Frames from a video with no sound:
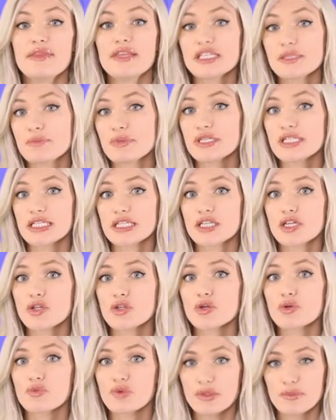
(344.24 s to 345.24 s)
This
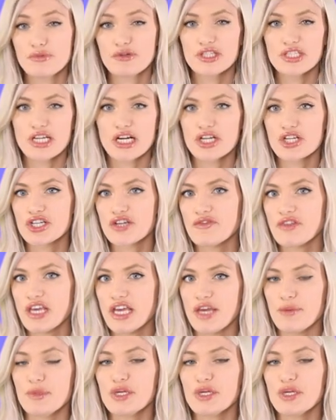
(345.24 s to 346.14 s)
particular reproduction of the